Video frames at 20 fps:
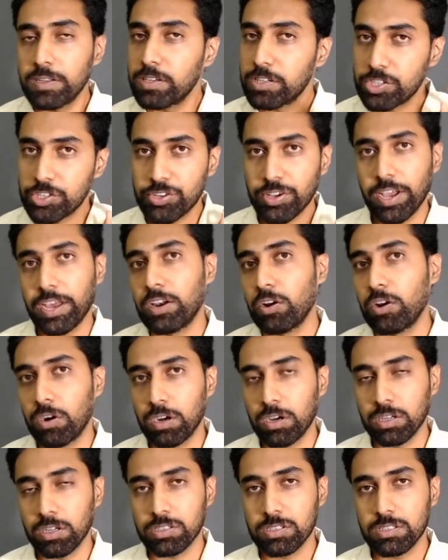
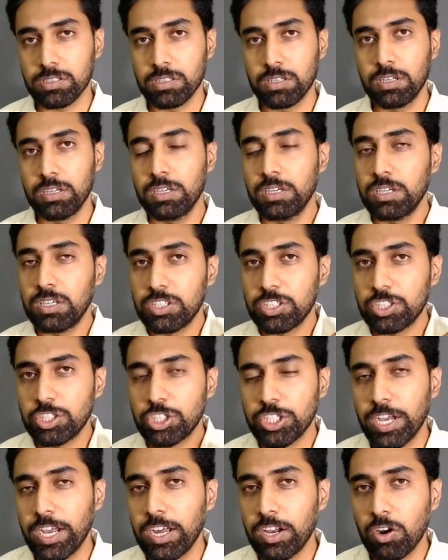shareholders.
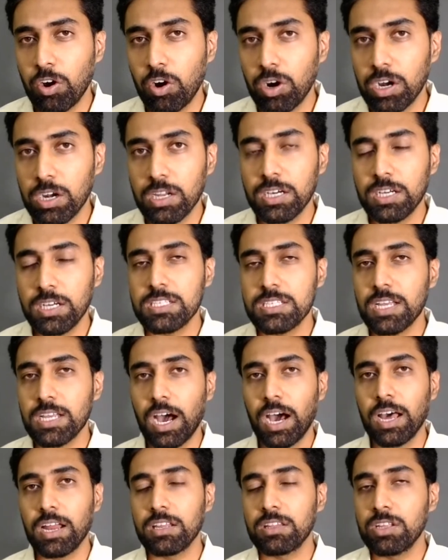Shareholders
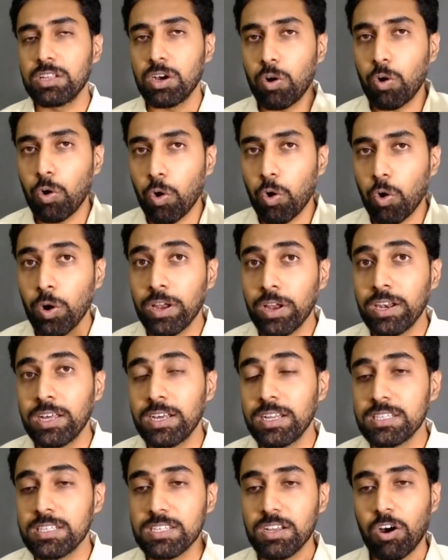are the
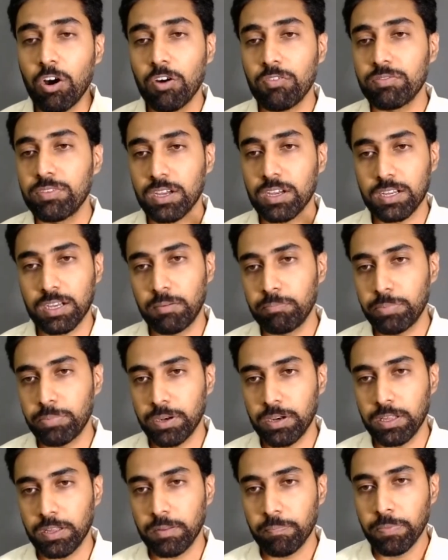owners of the
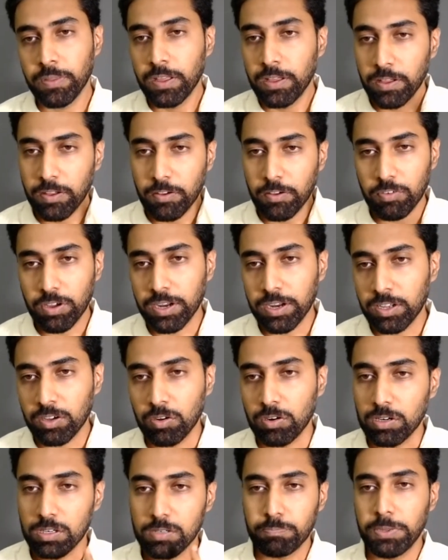company. Very
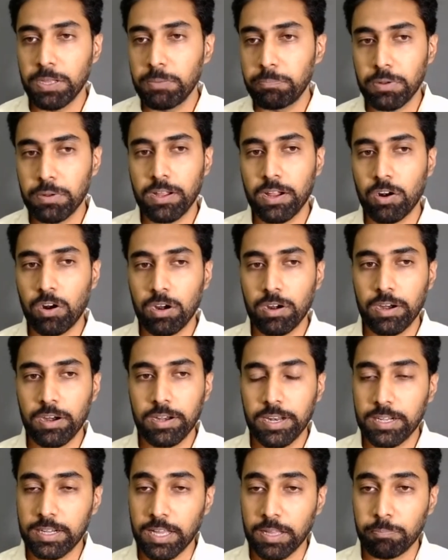good. People are
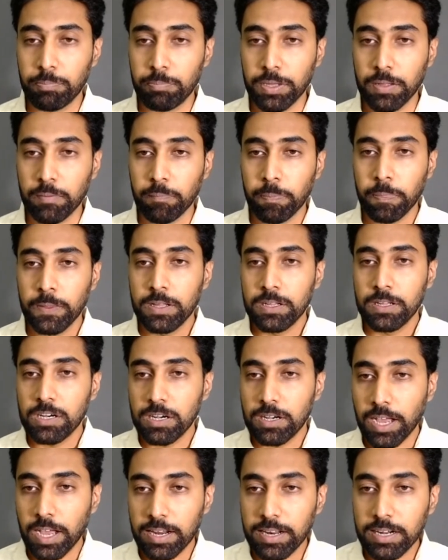already typing.
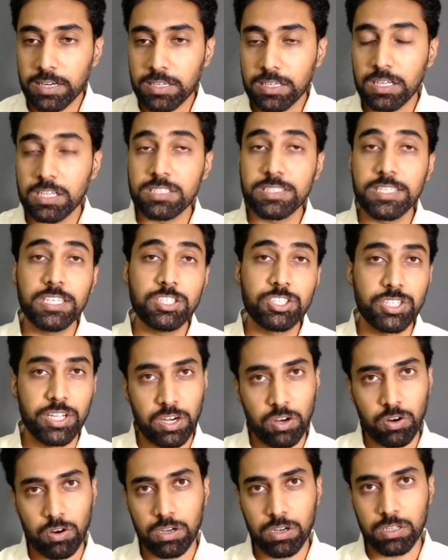Directors and
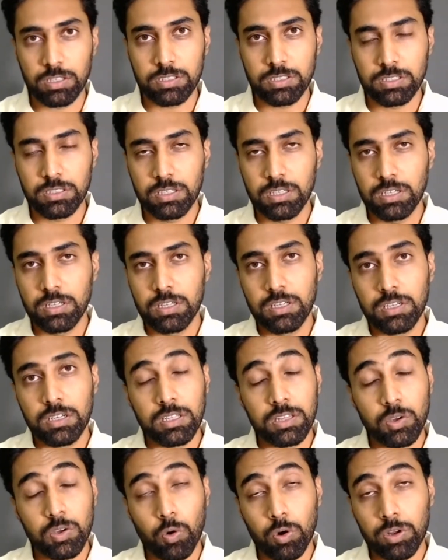shareholders.
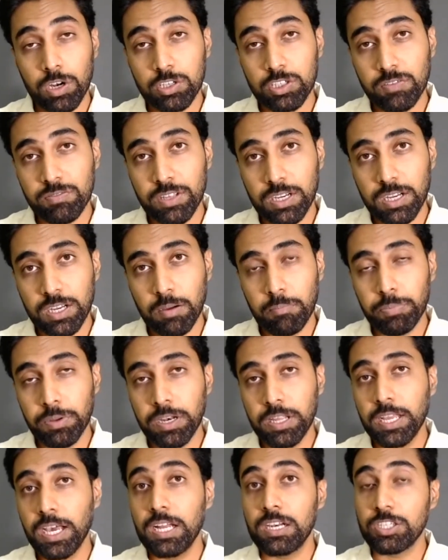The owners of the
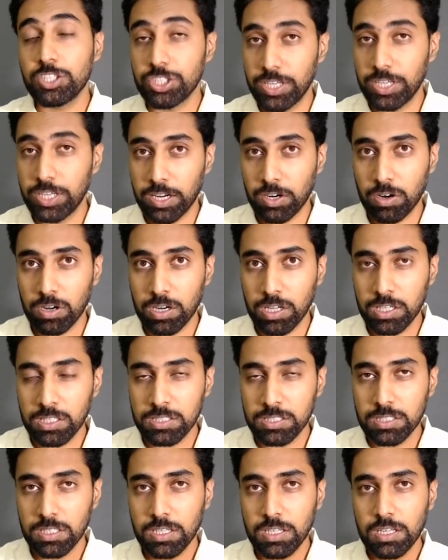company are shareholders.